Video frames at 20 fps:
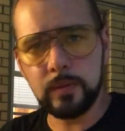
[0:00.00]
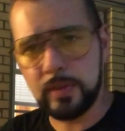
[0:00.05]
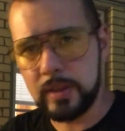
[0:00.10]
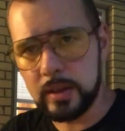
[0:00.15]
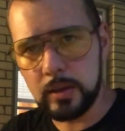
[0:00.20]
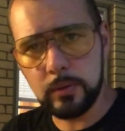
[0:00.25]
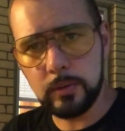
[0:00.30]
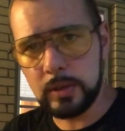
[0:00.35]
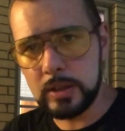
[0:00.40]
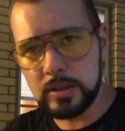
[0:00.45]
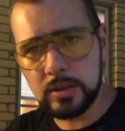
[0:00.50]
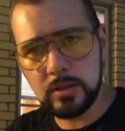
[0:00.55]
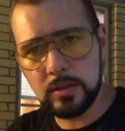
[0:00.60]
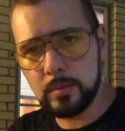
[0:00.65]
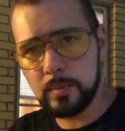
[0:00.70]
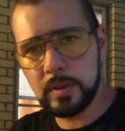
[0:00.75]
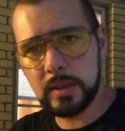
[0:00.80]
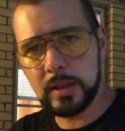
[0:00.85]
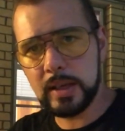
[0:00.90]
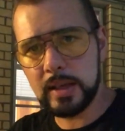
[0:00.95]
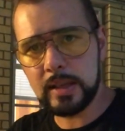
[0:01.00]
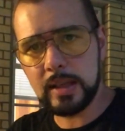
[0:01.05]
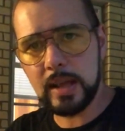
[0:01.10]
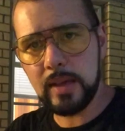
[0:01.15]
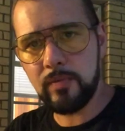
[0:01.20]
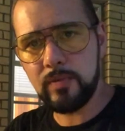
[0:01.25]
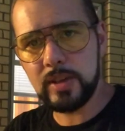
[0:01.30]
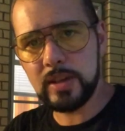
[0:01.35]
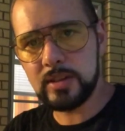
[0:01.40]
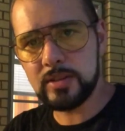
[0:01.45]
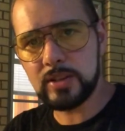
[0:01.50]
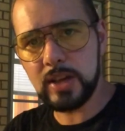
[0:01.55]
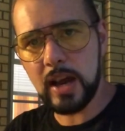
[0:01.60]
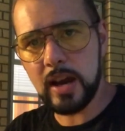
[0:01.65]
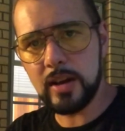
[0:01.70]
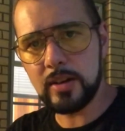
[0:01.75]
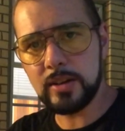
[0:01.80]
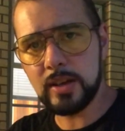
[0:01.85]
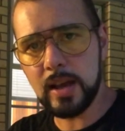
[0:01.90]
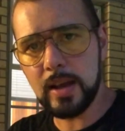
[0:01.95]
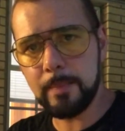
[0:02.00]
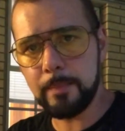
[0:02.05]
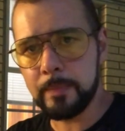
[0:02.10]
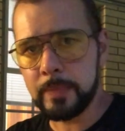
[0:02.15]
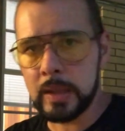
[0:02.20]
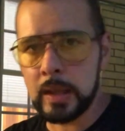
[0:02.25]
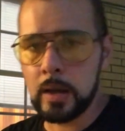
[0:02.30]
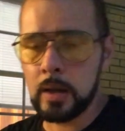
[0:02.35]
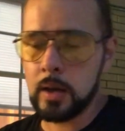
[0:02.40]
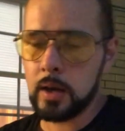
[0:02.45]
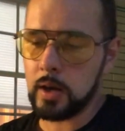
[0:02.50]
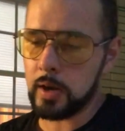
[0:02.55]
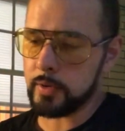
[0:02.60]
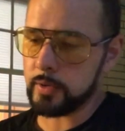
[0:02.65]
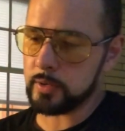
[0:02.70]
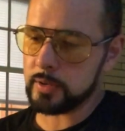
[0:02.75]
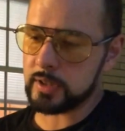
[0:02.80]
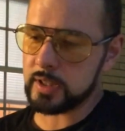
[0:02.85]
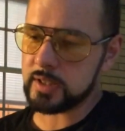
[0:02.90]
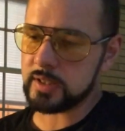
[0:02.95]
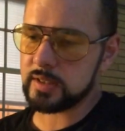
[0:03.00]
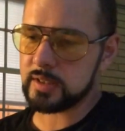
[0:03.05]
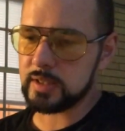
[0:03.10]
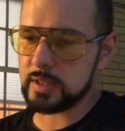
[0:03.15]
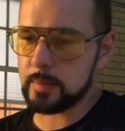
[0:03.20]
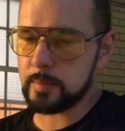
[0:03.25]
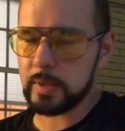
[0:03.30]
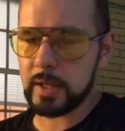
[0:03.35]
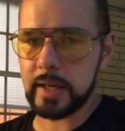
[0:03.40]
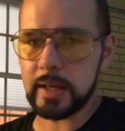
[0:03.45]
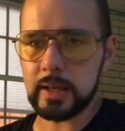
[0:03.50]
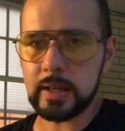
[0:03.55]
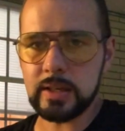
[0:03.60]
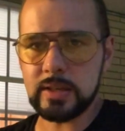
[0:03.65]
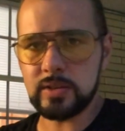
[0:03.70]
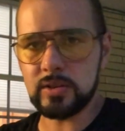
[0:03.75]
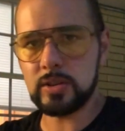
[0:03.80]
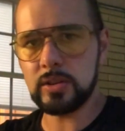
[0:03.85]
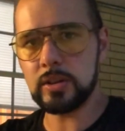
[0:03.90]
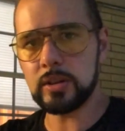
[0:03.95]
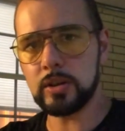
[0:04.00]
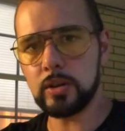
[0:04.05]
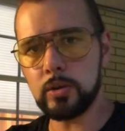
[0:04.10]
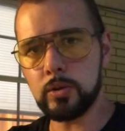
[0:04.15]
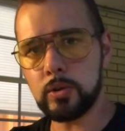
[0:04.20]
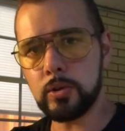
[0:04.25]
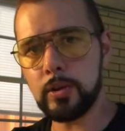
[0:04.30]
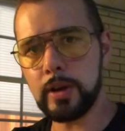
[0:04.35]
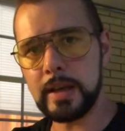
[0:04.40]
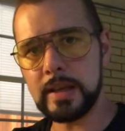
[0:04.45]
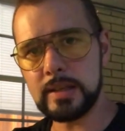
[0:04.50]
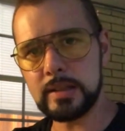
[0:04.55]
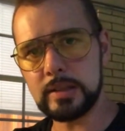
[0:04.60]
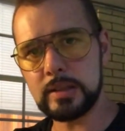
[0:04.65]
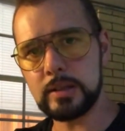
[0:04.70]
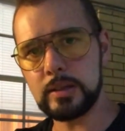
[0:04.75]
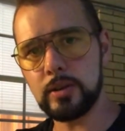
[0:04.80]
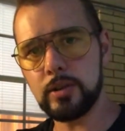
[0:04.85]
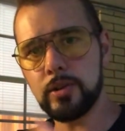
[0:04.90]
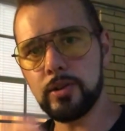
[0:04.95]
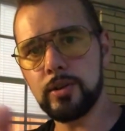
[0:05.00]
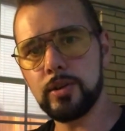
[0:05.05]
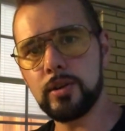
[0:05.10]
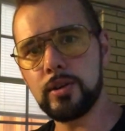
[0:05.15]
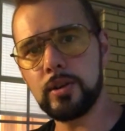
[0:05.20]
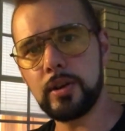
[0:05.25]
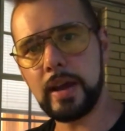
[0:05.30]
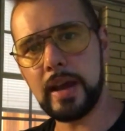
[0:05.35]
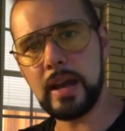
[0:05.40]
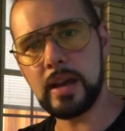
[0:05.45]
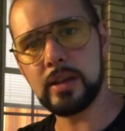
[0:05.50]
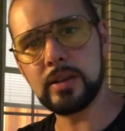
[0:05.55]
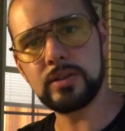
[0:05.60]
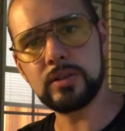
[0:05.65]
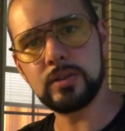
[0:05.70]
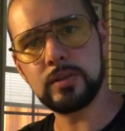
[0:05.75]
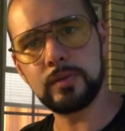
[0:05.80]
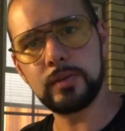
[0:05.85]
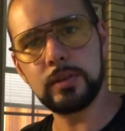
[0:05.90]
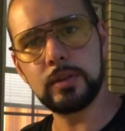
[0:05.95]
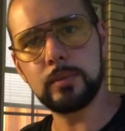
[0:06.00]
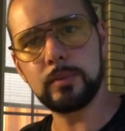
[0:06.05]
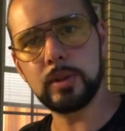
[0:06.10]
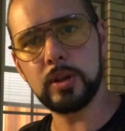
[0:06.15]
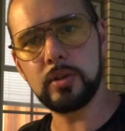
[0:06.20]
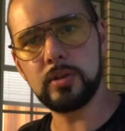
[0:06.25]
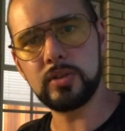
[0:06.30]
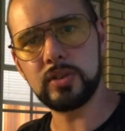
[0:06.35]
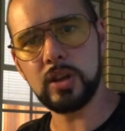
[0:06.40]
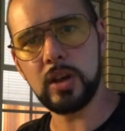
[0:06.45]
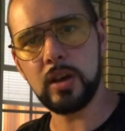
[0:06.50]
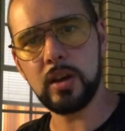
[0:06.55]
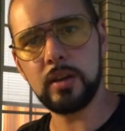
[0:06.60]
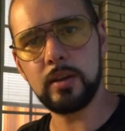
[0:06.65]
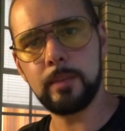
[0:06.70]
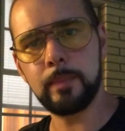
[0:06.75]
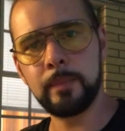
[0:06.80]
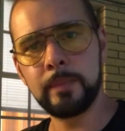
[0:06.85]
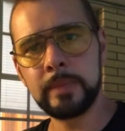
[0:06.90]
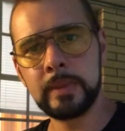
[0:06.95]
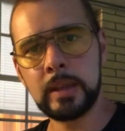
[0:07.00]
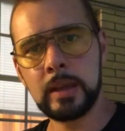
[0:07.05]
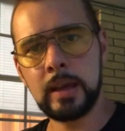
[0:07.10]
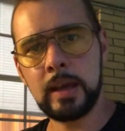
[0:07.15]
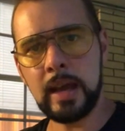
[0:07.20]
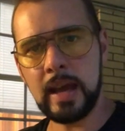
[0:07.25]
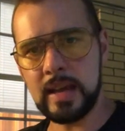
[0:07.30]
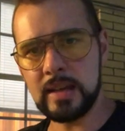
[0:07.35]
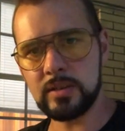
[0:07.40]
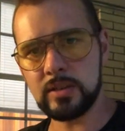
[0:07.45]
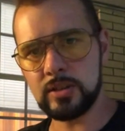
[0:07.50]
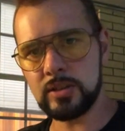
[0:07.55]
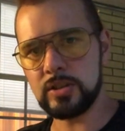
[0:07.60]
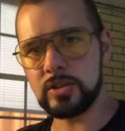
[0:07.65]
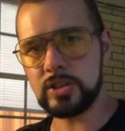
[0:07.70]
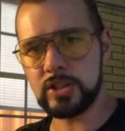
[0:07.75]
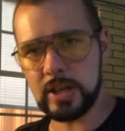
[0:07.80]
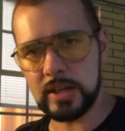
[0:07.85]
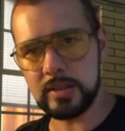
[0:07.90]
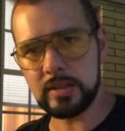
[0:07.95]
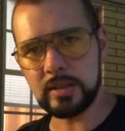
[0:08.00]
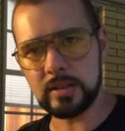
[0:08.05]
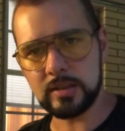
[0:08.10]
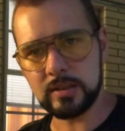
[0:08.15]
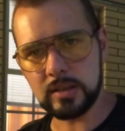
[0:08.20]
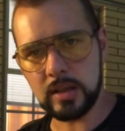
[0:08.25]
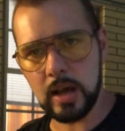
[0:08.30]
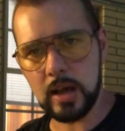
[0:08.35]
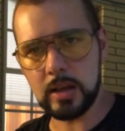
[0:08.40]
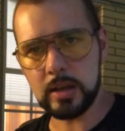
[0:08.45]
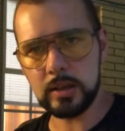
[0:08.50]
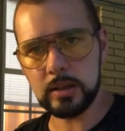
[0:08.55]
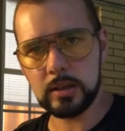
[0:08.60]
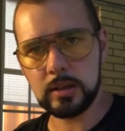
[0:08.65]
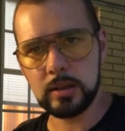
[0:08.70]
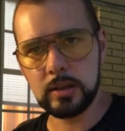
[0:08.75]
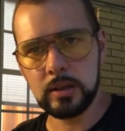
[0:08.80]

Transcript: think he should have been like that the entire time. Although it does seem like he's going to go crazier as the film goes on, as he's chasing Sonic,